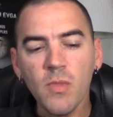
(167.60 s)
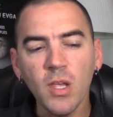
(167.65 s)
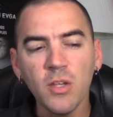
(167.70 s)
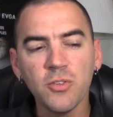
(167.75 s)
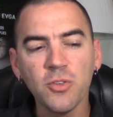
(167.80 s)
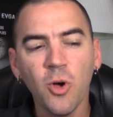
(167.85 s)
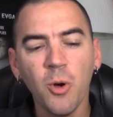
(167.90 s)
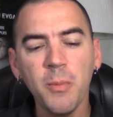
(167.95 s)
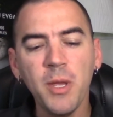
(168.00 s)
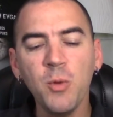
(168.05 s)

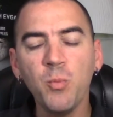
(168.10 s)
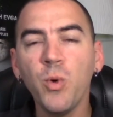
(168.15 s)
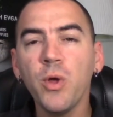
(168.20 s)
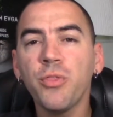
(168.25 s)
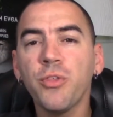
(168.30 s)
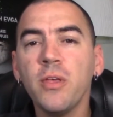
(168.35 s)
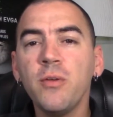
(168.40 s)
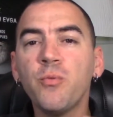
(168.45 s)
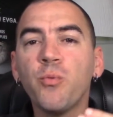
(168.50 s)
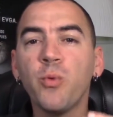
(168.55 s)
So, I mean,
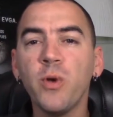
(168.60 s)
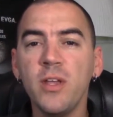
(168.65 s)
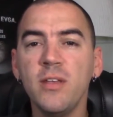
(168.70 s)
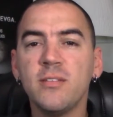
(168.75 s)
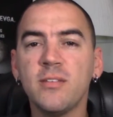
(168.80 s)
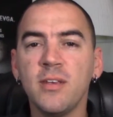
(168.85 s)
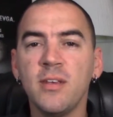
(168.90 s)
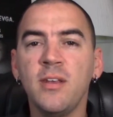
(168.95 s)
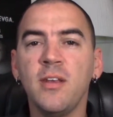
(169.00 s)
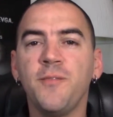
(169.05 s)
within
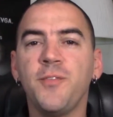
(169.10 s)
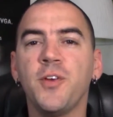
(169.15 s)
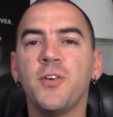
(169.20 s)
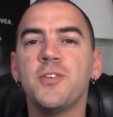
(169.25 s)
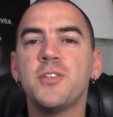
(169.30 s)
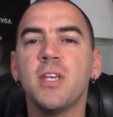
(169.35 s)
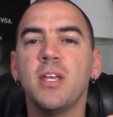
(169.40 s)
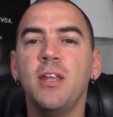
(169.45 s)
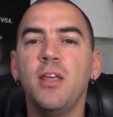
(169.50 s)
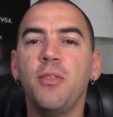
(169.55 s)
reason, if
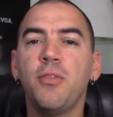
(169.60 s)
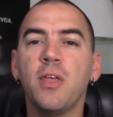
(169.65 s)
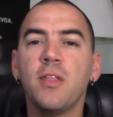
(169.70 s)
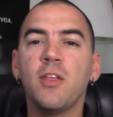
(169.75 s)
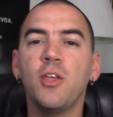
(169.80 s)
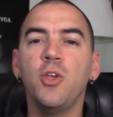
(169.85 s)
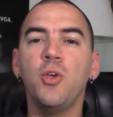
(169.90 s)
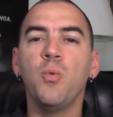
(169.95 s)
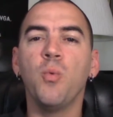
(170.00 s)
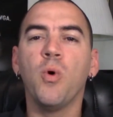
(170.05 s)
there's anything
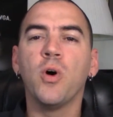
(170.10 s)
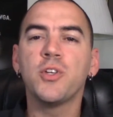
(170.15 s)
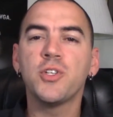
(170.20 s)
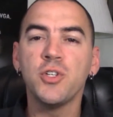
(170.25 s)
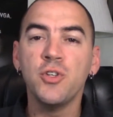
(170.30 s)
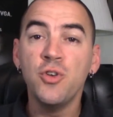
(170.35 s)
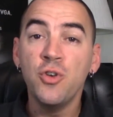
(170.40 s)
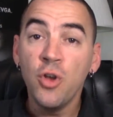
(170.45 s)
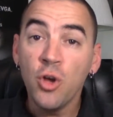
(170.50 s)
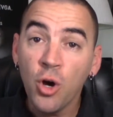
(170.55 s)
that you want
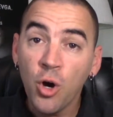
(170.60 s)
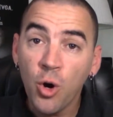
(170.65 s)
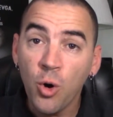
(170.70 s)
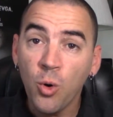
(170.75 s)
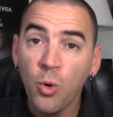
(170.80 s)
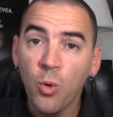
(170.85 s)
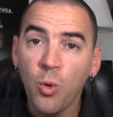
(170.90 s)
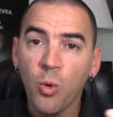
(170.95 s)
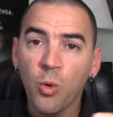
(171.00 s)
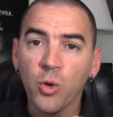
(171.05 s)
to know
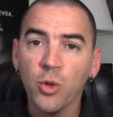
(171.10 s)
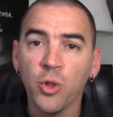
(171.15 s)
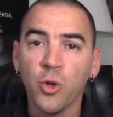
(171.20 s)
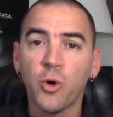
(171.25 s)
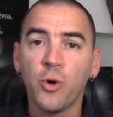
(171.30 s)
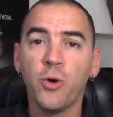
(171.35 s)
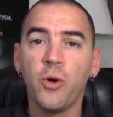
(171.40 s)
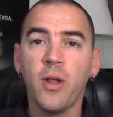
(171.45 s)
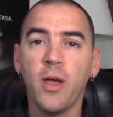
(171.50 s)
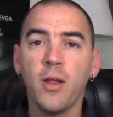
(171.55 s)
or
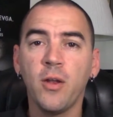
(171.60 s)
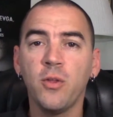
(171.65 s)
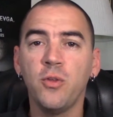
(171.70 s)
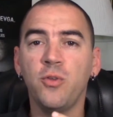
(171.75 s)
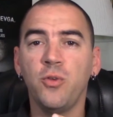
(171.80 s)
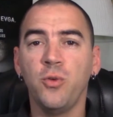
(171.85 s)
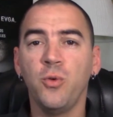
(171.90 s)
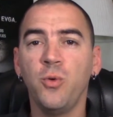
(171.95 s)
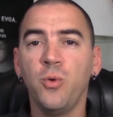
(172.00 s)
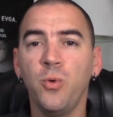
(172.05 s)
learn how to
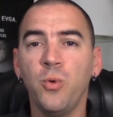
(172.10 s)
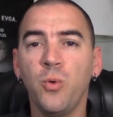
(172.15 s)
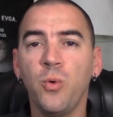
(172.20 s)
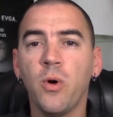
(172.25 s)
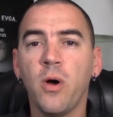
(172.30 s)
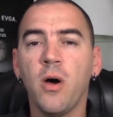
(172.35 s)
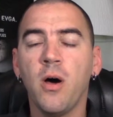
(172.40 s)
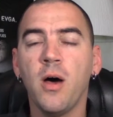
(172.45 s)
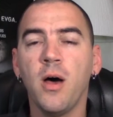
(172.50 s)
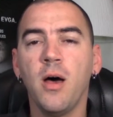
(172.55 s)

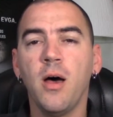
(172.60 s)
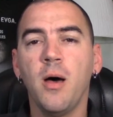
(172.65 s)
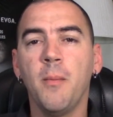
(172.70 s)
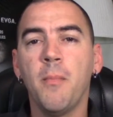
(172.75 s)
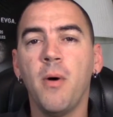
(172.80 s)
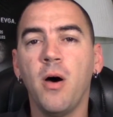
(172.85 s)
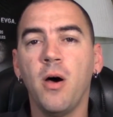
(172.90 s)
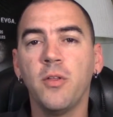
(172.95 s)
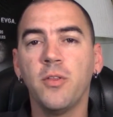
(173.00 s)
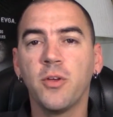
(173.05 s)
do
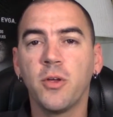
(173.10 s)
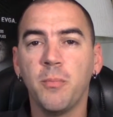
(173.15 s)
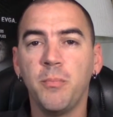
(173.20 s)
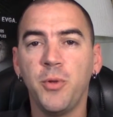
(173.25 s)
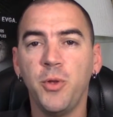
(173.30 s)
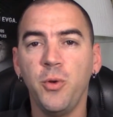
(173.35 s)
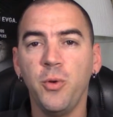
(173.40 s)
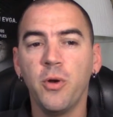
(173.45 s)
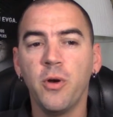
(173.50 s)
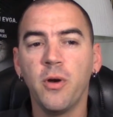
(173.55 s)
on the
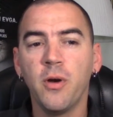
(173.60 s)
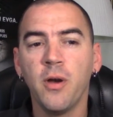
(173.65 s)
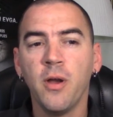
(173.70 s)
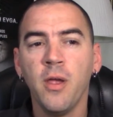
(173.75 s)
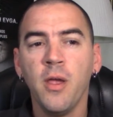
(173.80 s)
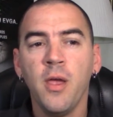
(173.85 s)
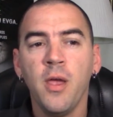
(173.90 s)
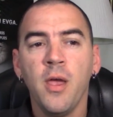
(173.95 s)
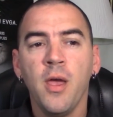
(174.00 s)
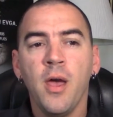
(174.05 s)
computer,
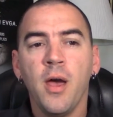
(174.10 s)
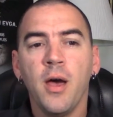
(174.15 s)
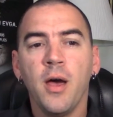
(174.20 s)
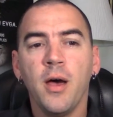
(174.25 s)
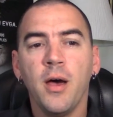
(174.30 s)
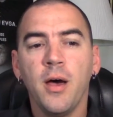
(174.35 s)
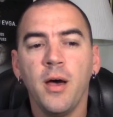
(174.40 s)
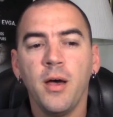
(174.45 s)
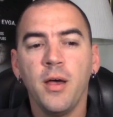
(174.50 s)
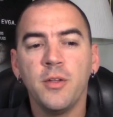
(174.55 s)

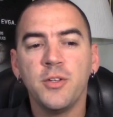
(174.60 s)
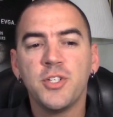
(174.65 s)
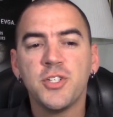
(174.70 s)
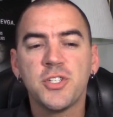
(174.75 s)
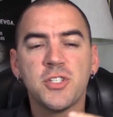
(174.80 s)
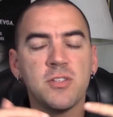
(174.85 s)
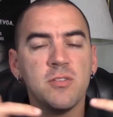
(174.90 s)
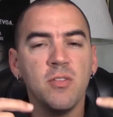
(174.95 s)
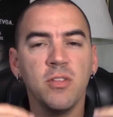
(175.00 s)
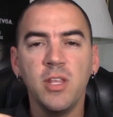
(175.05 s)

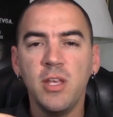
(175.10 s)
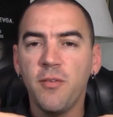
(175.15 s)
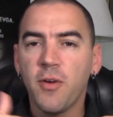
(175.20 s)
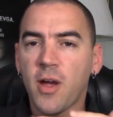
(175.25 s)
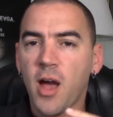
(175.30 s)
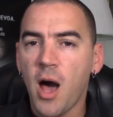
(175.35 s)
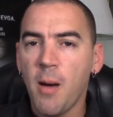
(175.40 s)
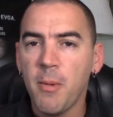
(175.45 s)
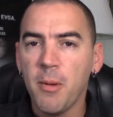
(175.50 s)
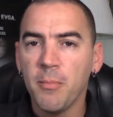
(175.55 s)
just leave a
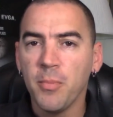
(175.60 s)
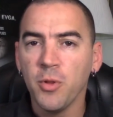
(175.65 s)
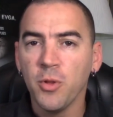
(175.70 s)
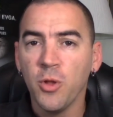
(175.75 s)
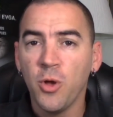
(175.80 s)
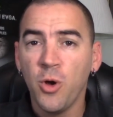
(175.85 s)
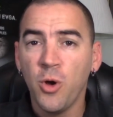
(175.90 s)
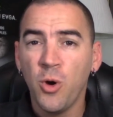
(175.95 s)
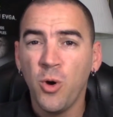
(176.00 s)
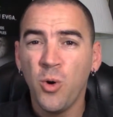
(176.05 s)
comment
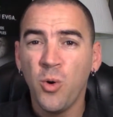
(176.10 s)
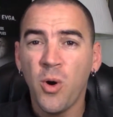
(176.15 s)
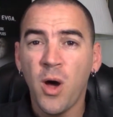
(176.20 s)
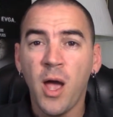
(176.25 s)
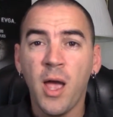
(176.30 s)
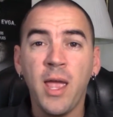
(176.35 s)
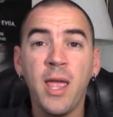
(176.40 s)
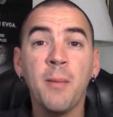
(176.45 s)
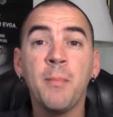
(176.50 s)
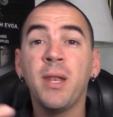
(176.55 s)
below.
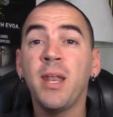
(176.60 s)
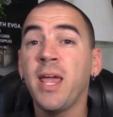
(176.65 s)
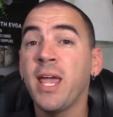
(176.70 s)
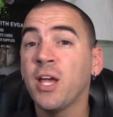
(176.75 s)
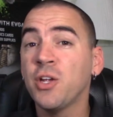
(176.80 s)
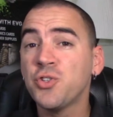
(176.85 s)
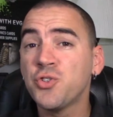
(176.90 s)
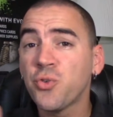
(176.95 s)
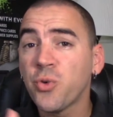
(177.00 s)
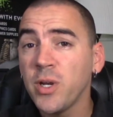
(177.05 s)
I am an
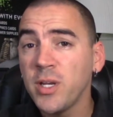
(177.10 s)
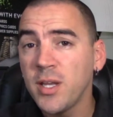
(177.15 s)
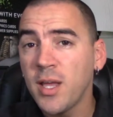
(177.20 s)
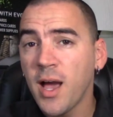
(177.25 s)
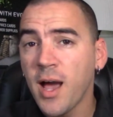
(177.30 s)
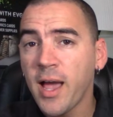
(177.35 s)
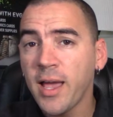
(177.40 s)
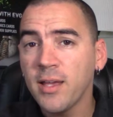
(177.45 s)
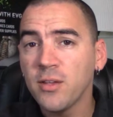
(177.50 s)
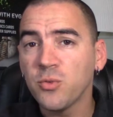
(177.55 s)
Android
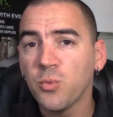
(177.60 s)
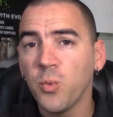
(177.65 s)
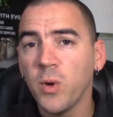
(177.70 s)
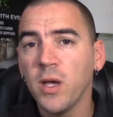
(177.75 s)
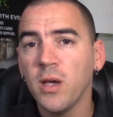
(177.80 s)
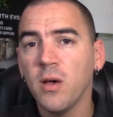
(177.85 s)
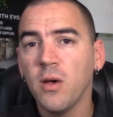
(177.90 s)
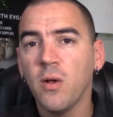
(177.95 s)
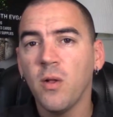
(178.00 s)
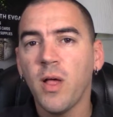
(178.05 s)
guy as
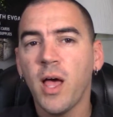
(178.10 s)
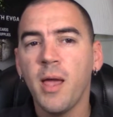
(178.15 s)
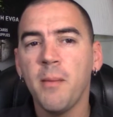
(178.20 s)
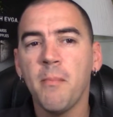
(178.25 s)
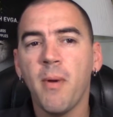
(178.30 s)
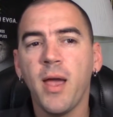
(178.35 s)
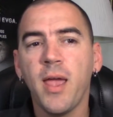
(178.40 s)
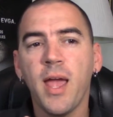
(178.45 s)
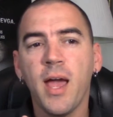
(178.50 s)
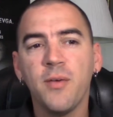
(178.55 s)
well. I
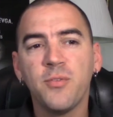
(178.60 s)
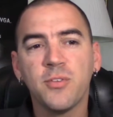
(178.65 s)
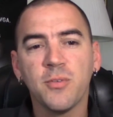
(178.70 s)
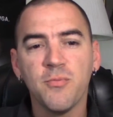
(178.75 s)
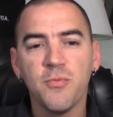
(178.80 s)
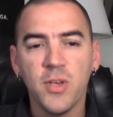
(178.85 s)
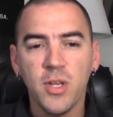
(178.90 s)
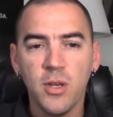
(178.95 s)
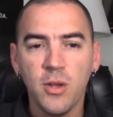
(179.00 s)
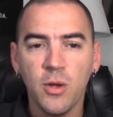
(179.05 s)
might have
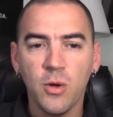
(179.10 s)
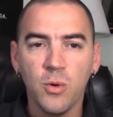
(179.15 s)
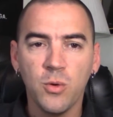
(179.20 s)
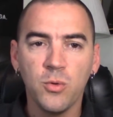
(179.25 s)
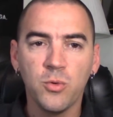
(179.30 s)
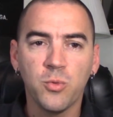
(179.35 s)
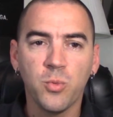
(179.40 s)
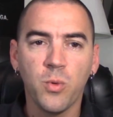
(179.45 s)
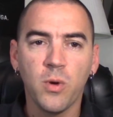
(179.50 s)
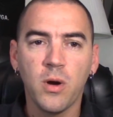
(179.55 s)
some
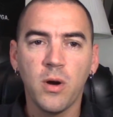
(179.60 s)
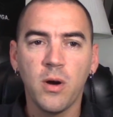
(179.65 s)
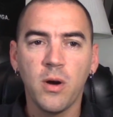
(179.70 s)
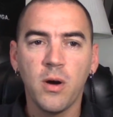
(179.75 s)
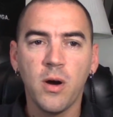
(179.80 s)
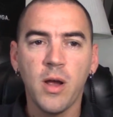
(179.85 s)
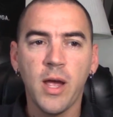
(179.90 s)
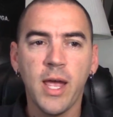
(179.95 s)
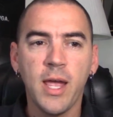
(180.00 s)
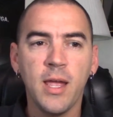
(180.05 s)
videos
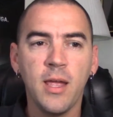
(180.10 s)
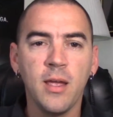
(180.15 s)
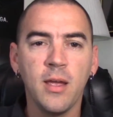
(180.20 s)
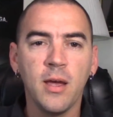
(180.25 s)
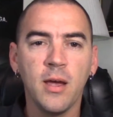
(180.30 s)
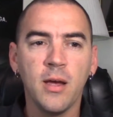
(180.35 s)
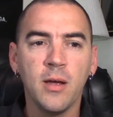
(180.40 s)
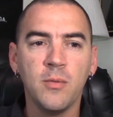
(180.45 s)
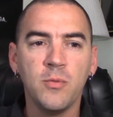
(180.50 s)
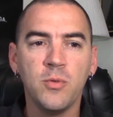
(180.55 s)
where
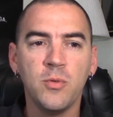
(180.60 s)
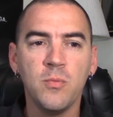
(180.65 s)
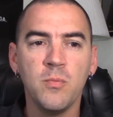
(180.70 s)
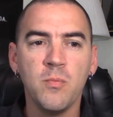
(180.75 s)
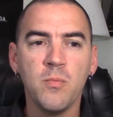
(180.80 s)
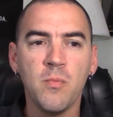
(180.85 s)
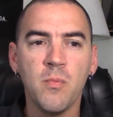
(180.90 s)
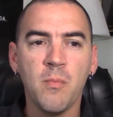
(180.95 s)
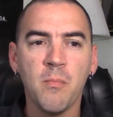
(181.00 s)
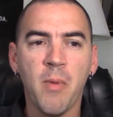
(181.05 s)
I
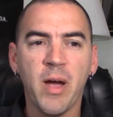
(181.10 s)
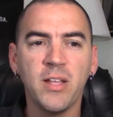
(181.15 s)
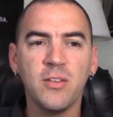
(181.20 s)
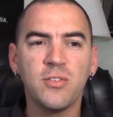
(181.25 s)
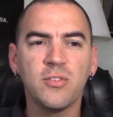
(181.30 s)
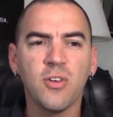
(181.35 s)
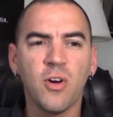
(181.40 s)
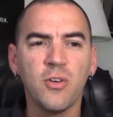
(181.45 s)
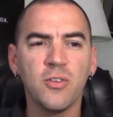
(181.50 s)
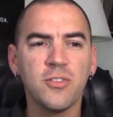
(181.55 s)
might
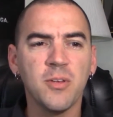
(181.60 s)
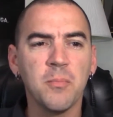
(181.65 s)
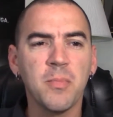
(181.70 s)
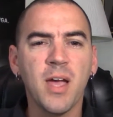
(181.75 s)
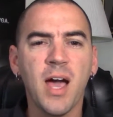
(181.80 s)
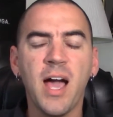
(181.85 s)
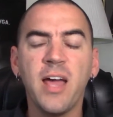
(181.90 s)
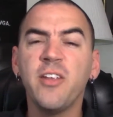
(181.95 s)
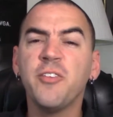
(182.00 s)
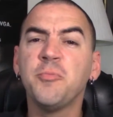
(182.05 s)
start some
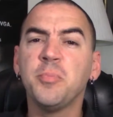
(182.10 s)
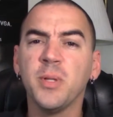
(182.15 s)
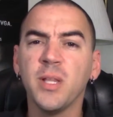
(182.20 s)
kind of